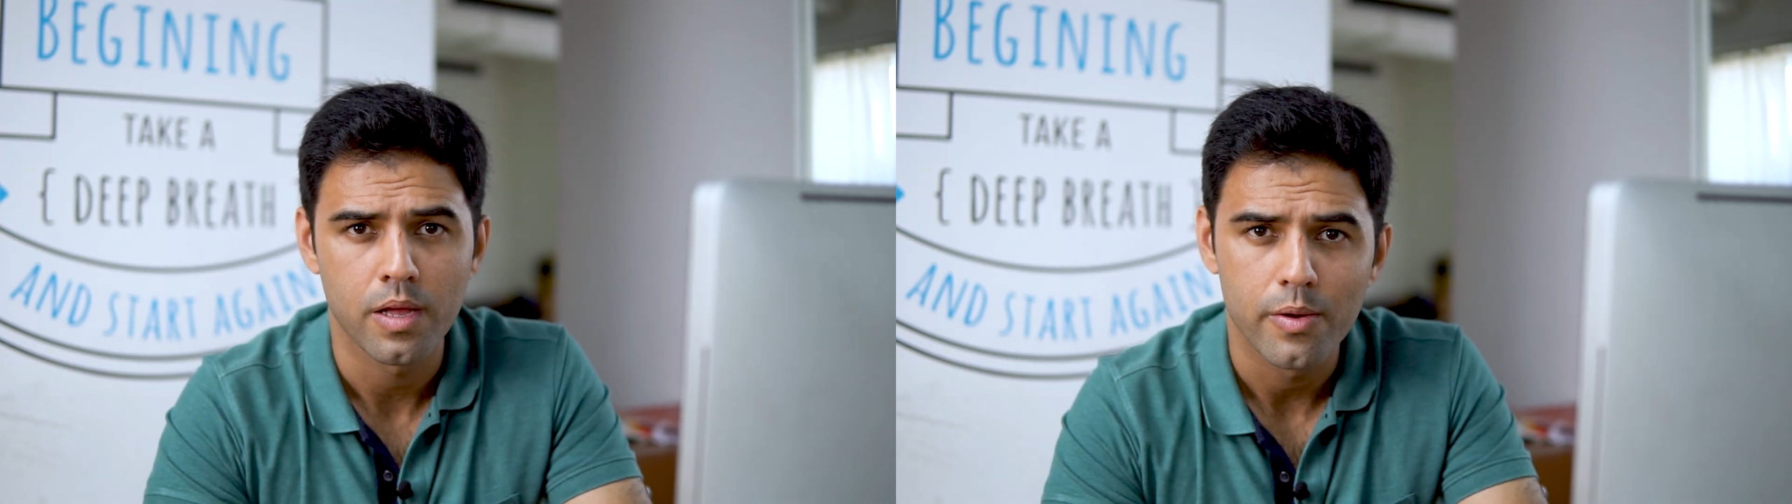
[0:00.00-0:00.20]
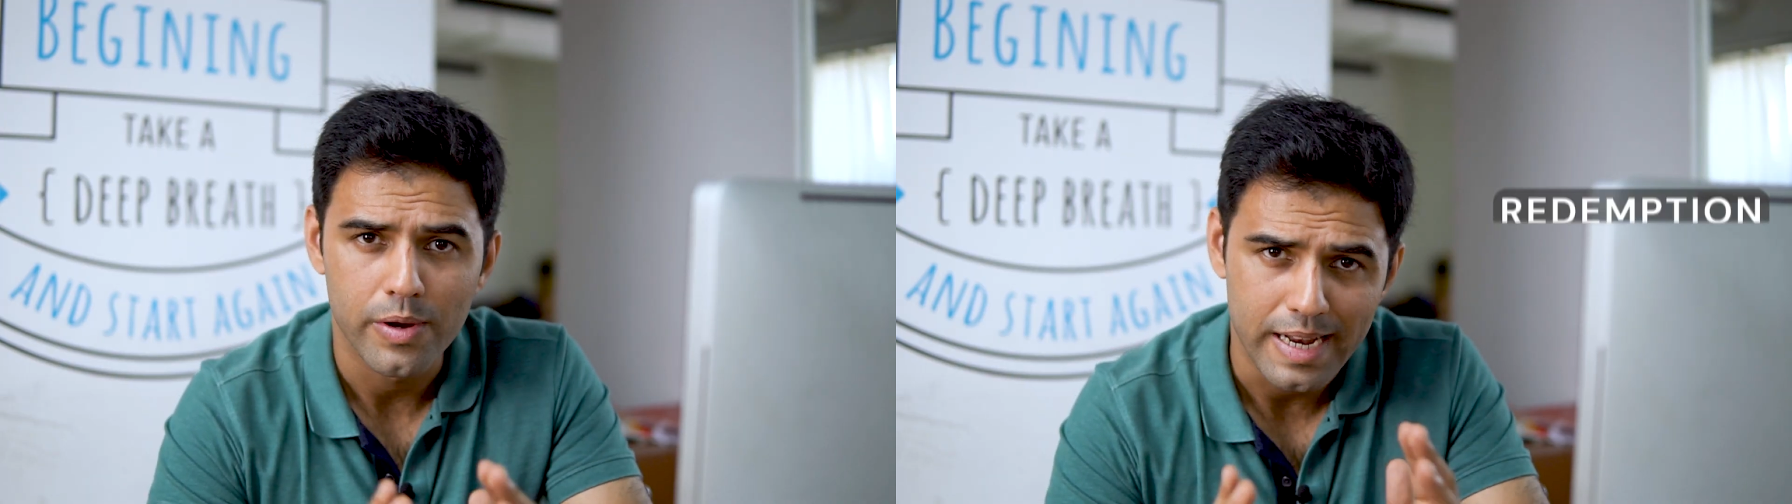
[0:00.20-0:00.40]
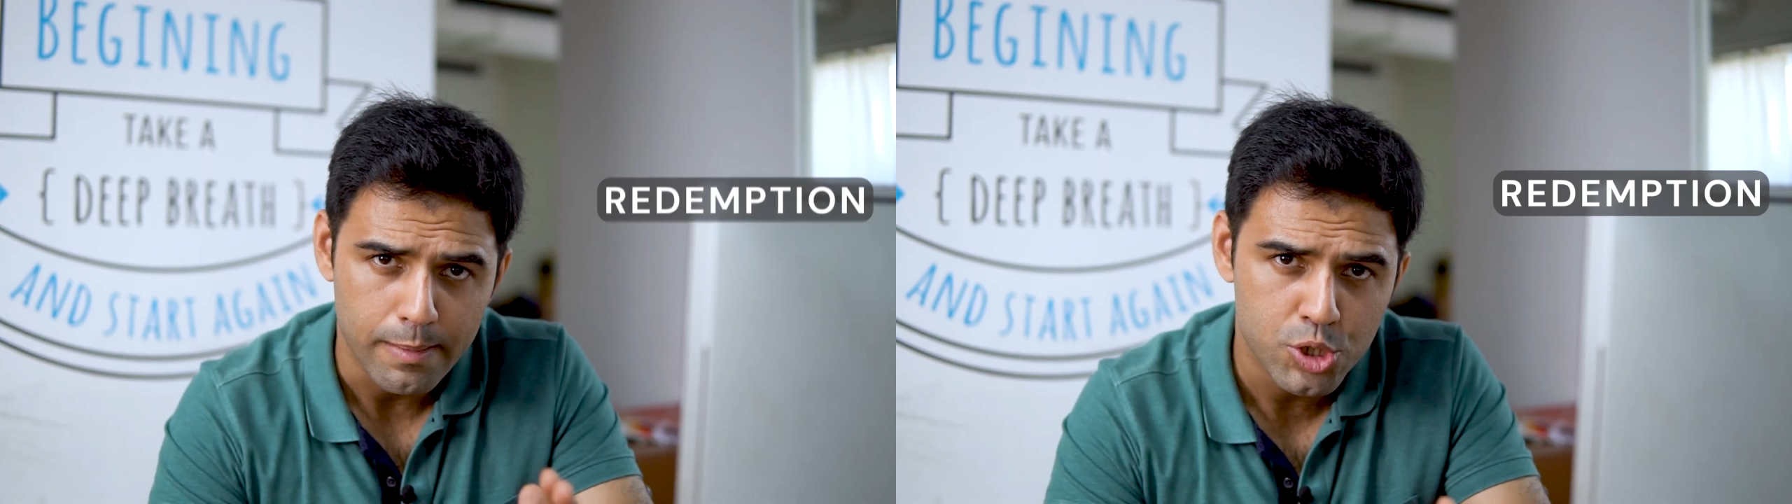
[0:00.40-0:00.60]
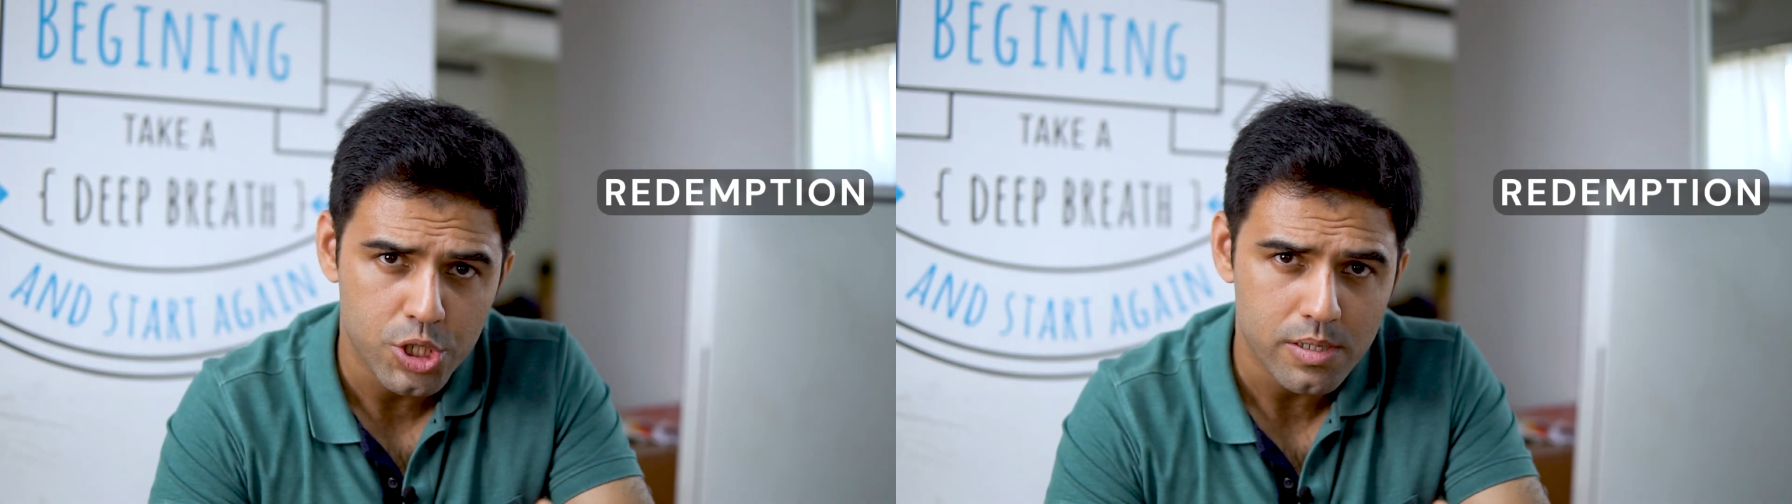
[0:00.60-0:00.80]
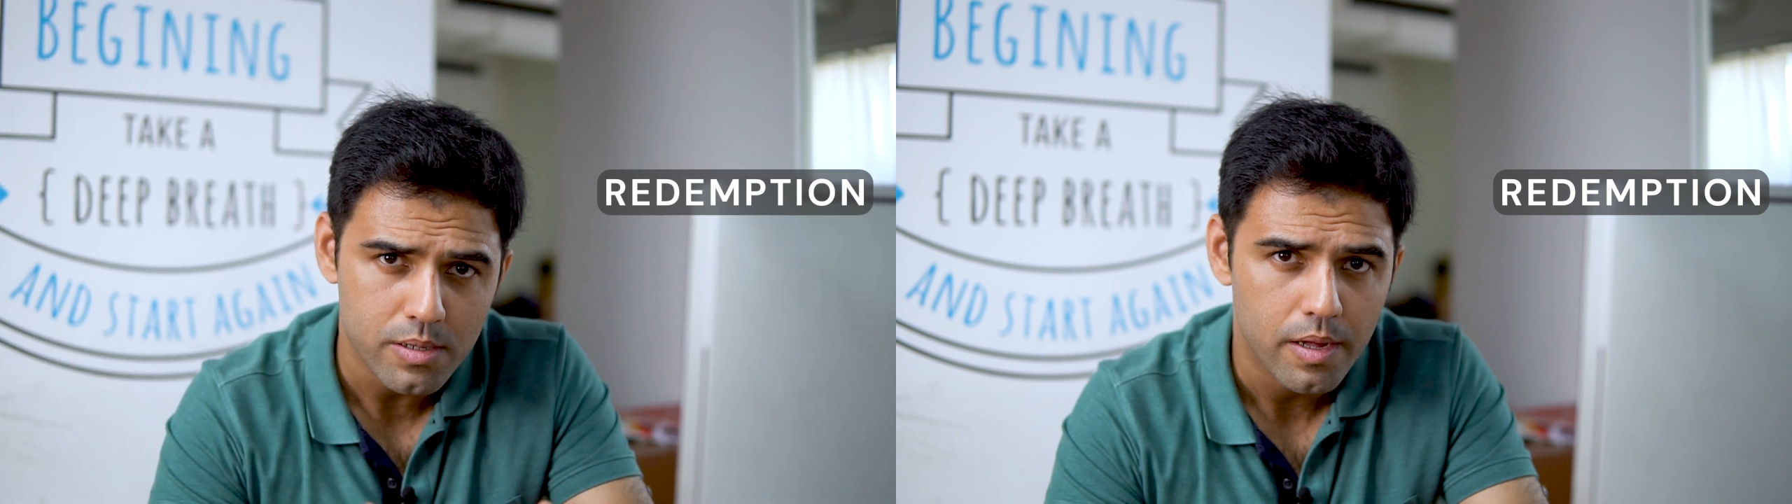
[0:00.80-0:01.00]

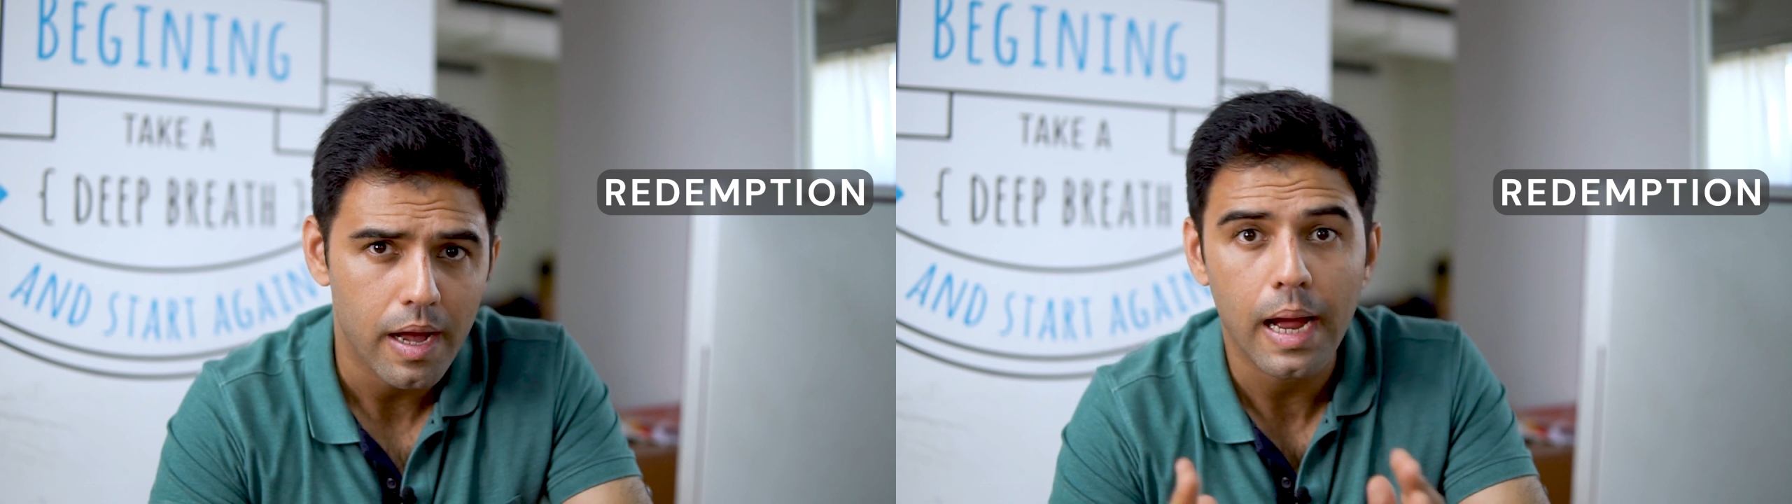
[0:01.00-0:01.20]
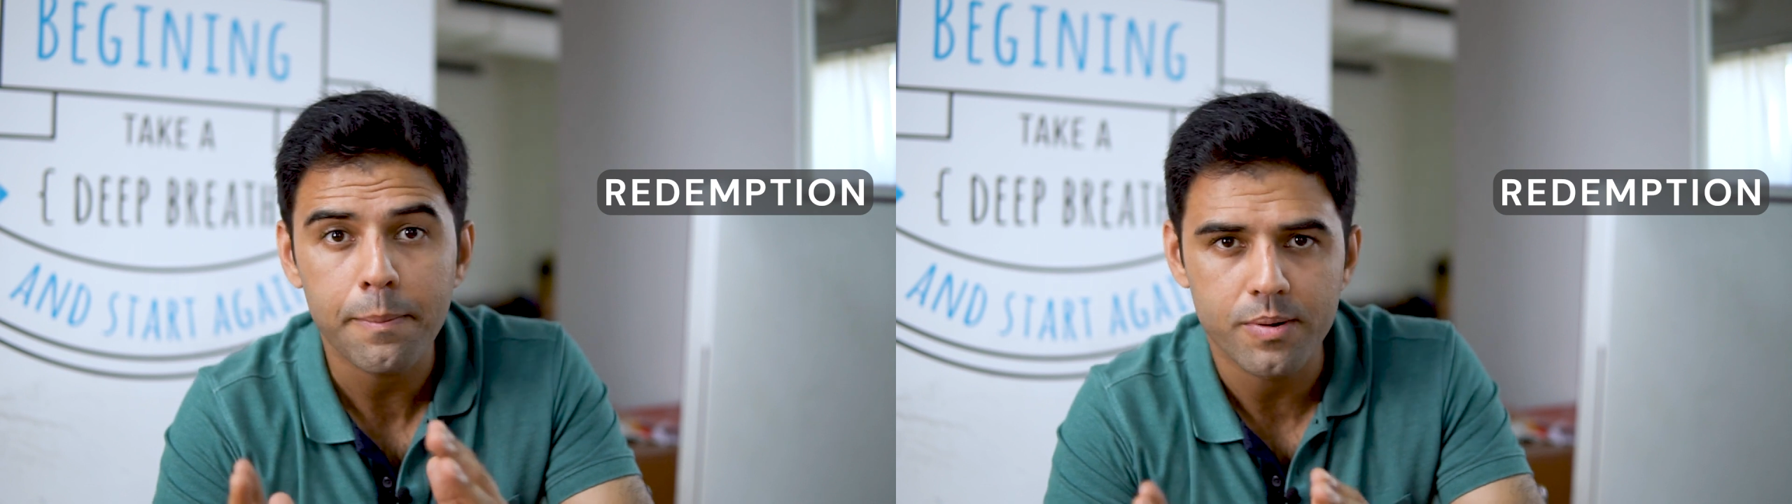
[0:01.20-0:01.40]
redemption and